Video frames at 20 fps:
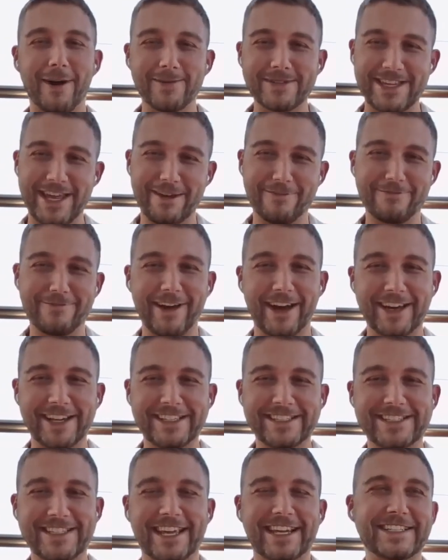I was there front
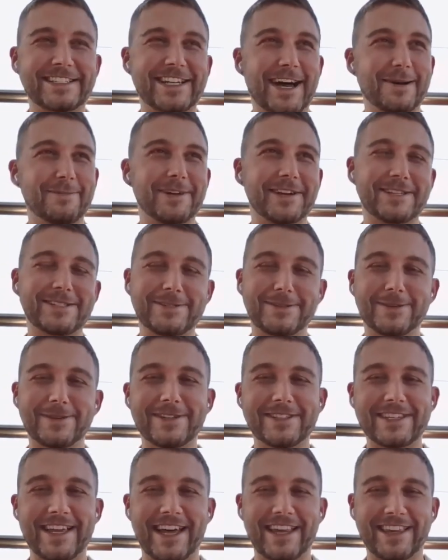and center, but as soon
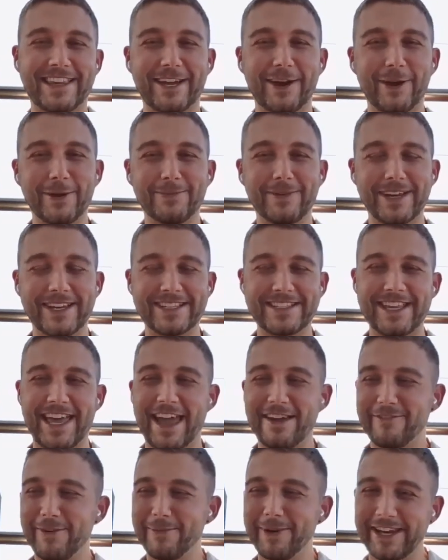as that thing opens,
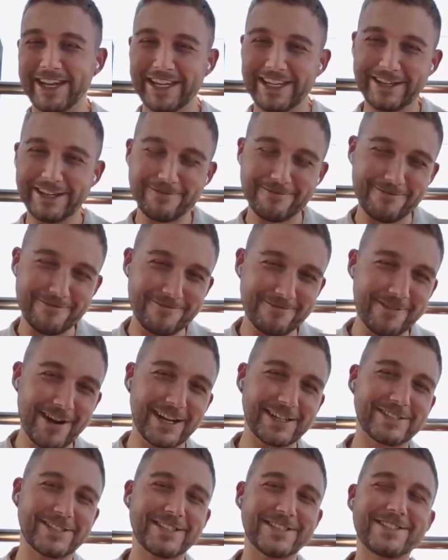everybody
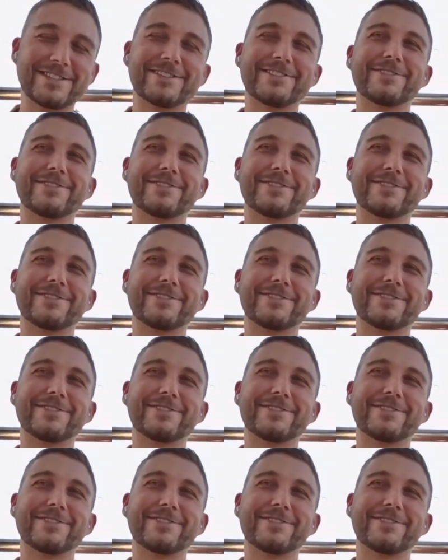rushes